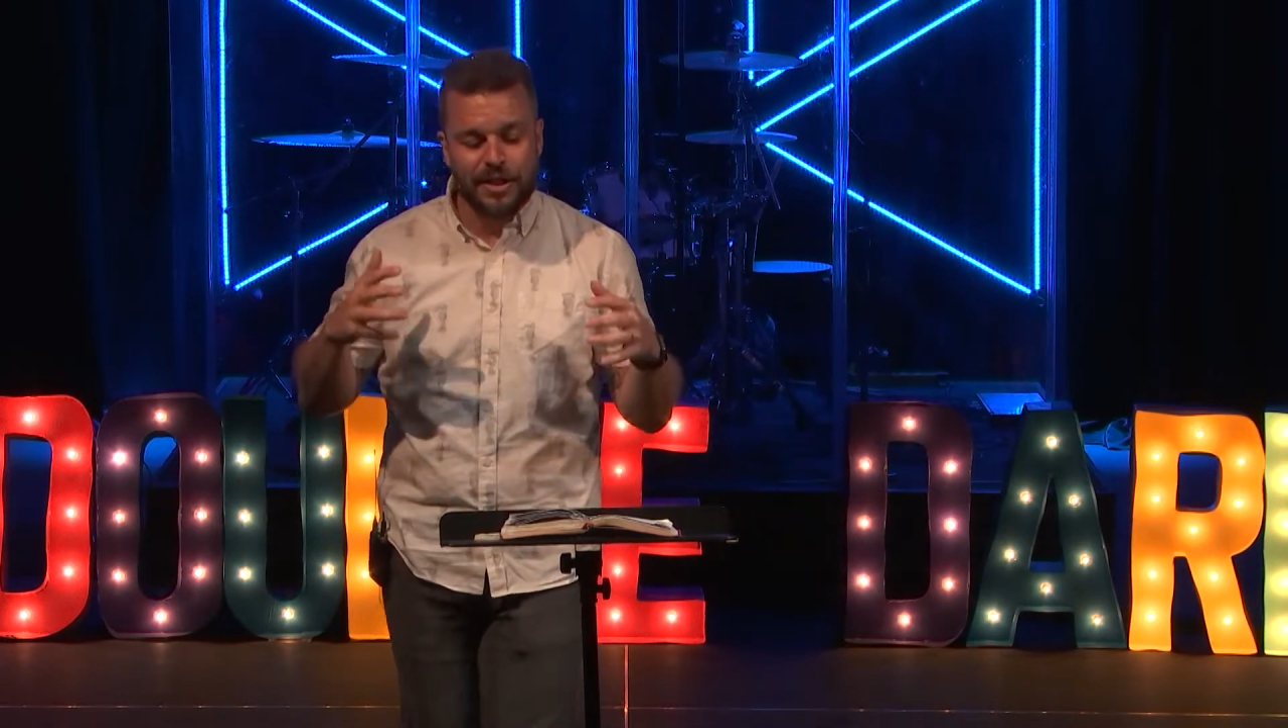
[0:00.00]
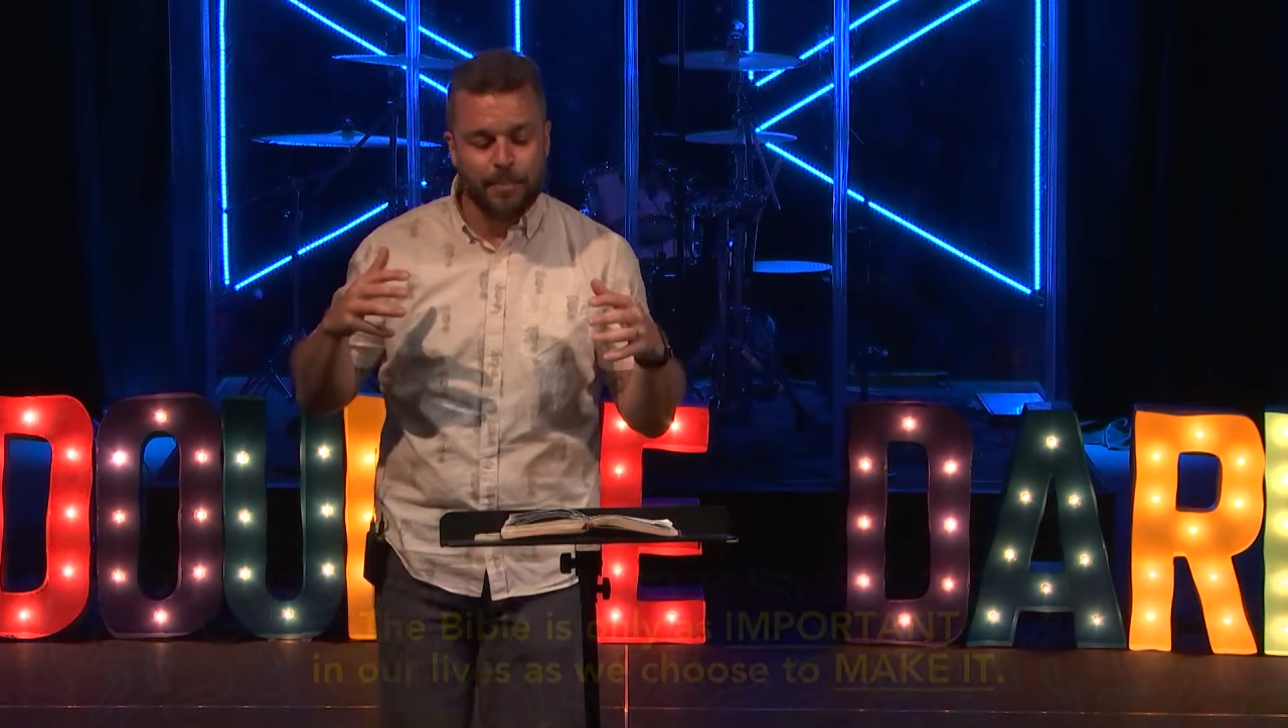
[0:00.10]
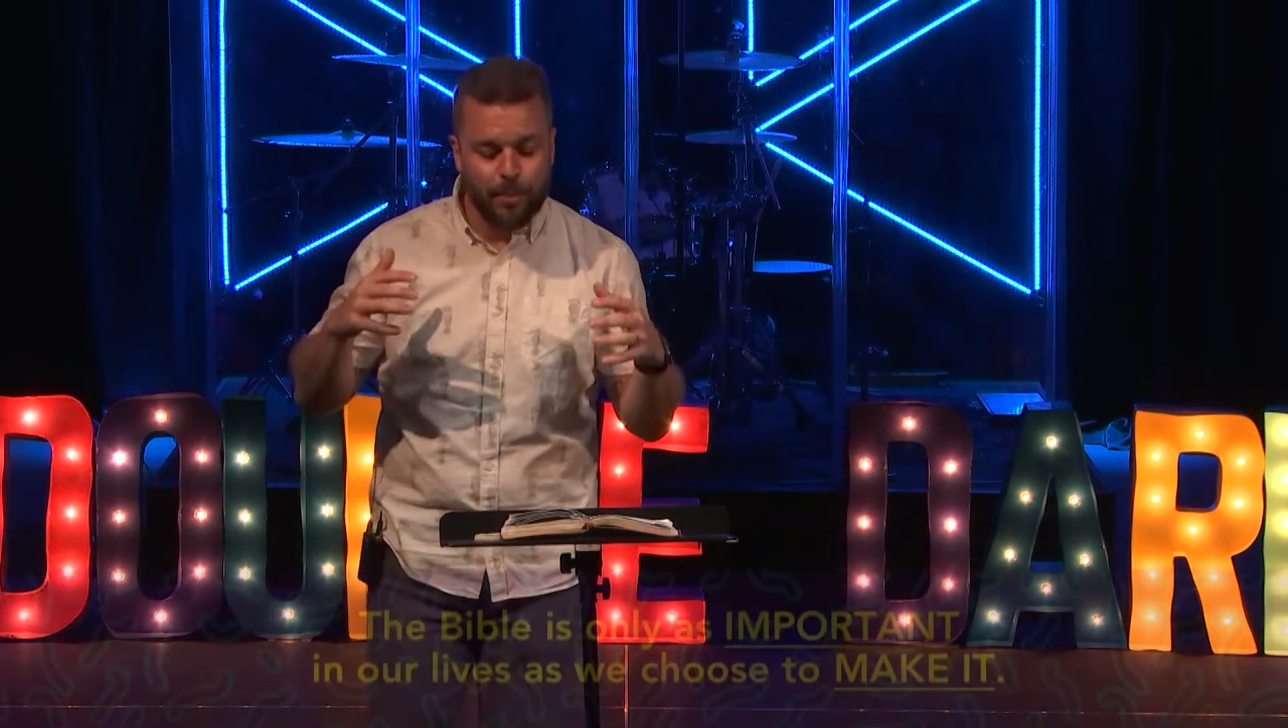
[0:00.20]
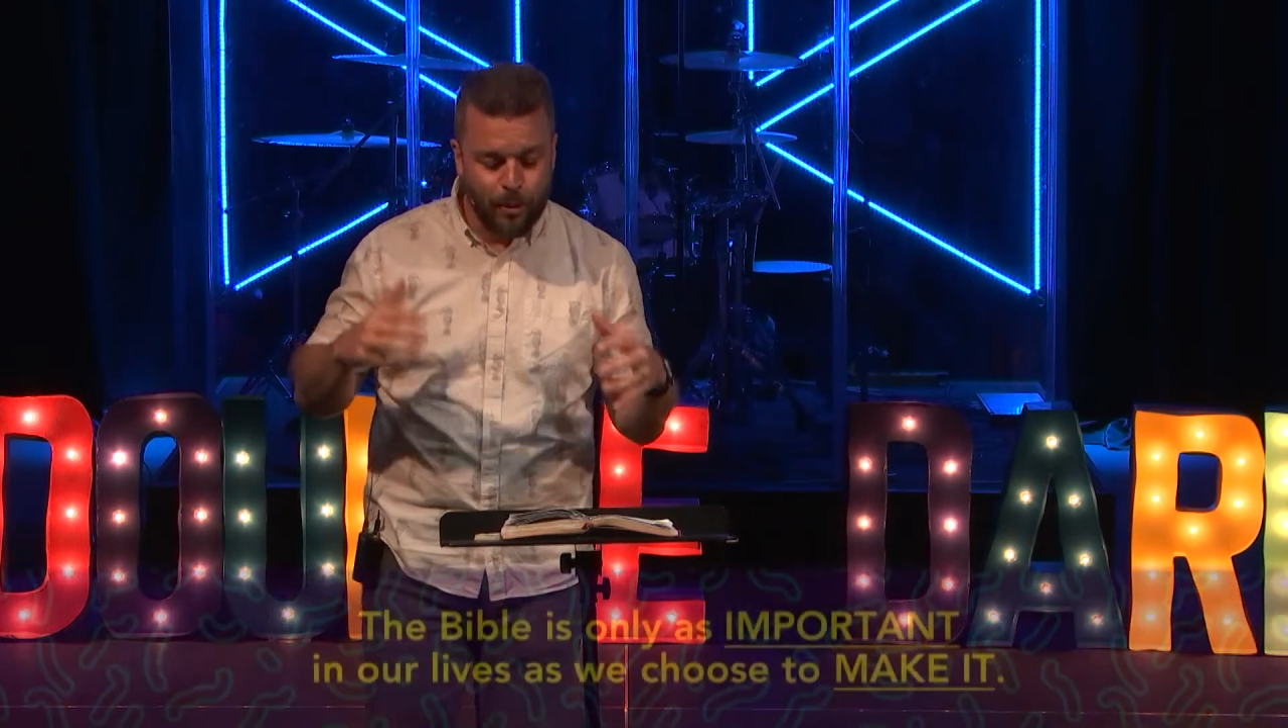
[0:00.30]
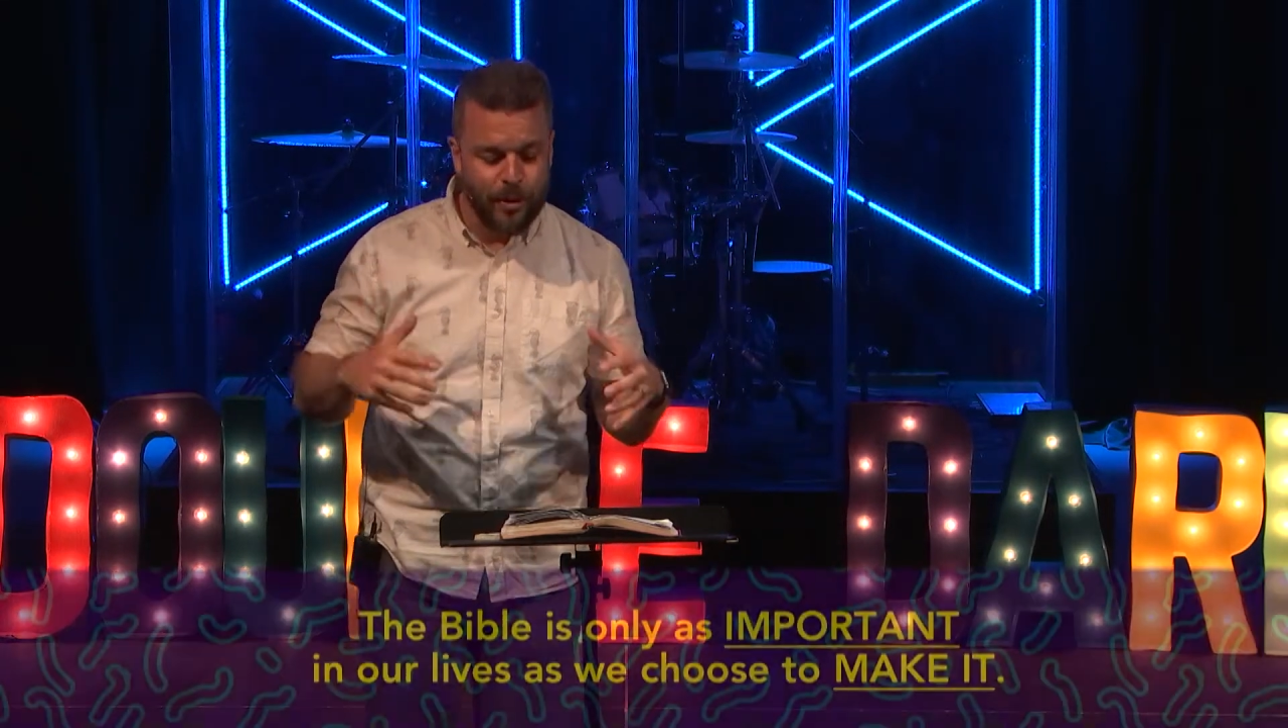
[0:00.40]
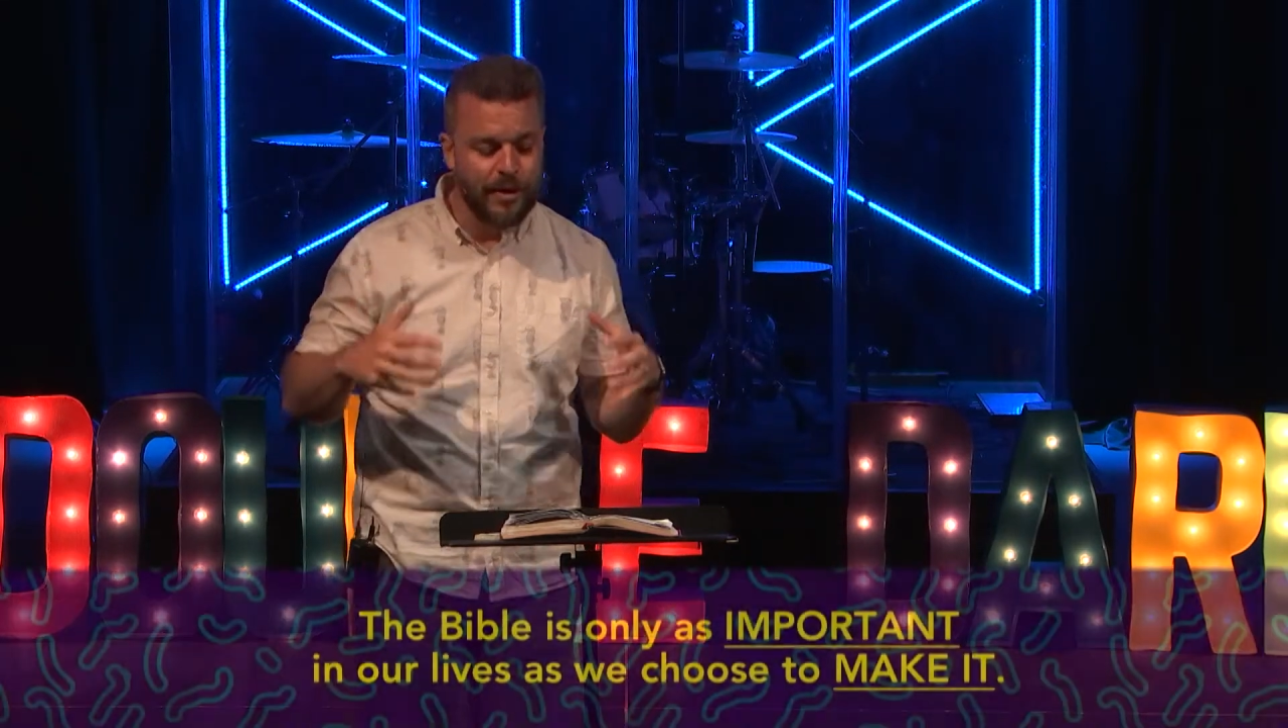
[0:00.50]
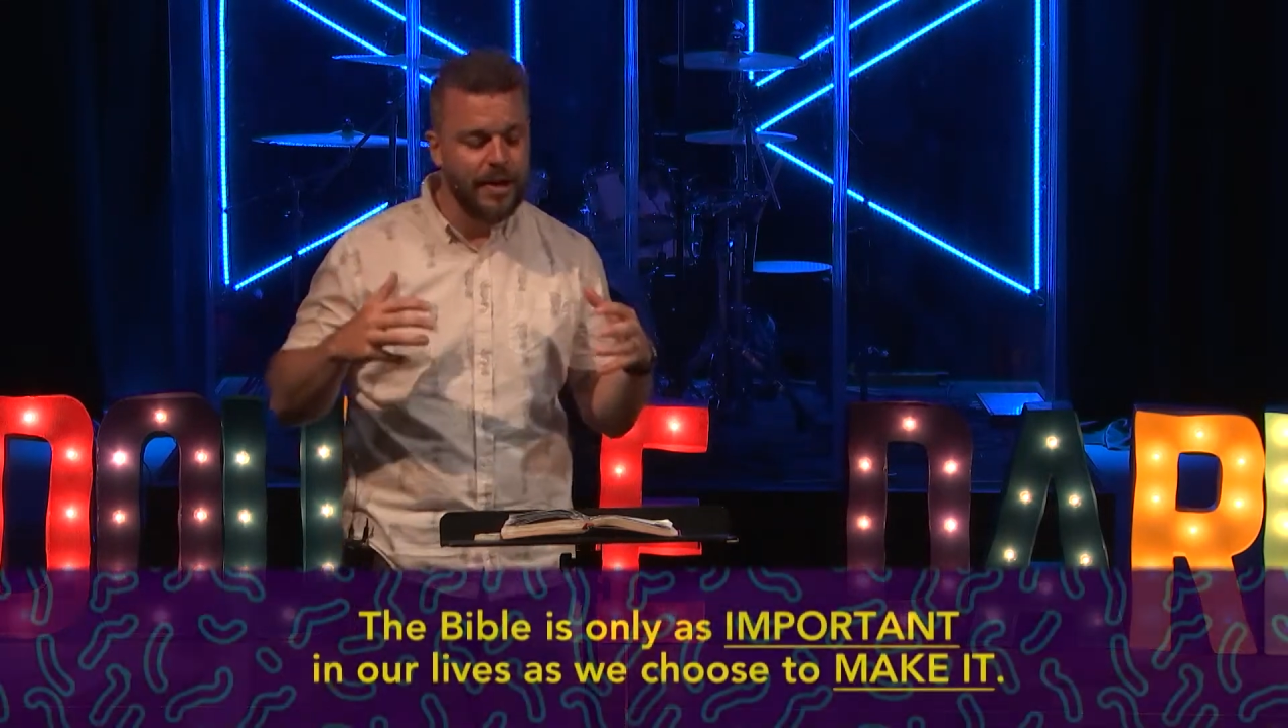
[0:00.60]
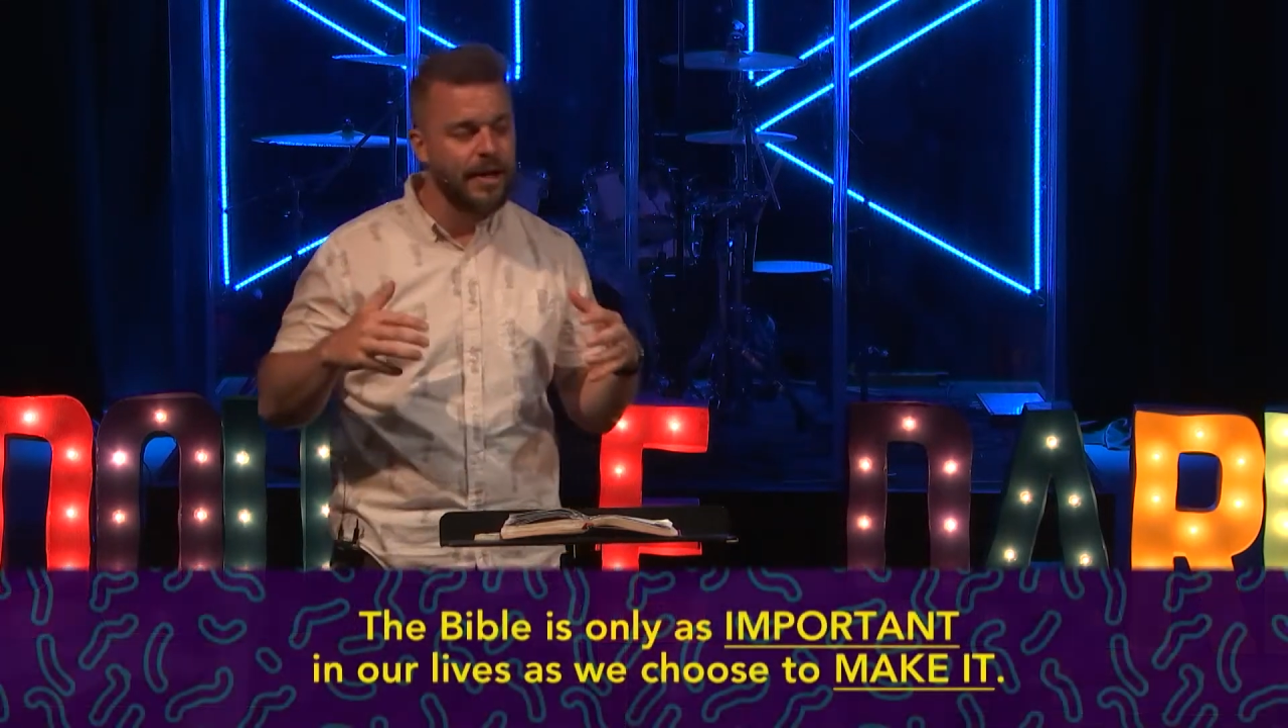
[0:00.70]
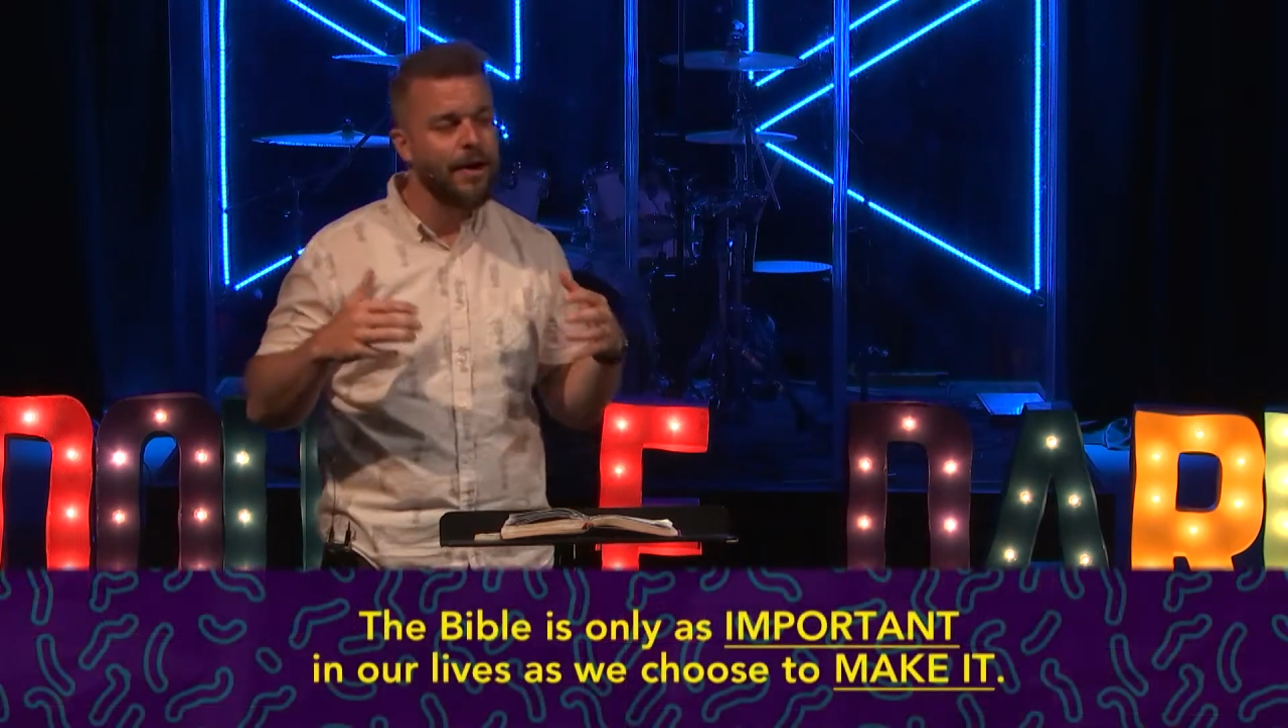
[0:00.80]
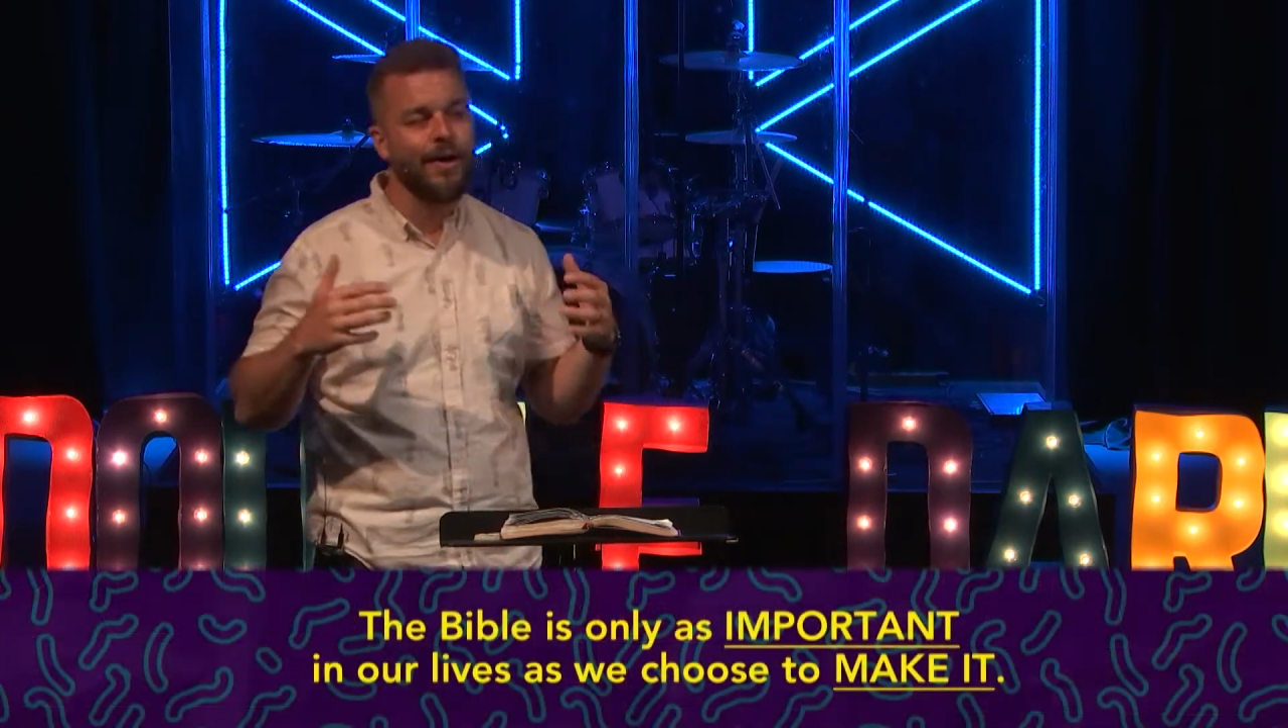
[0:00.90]
important
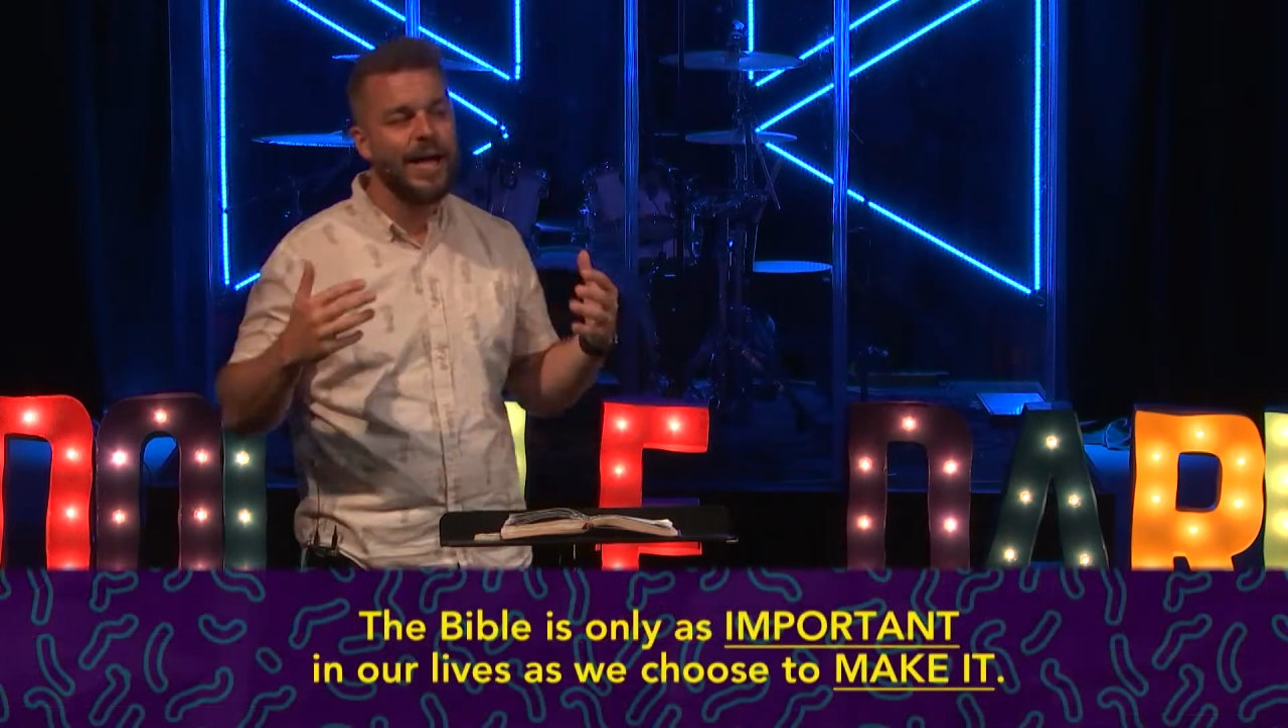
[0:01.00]
in our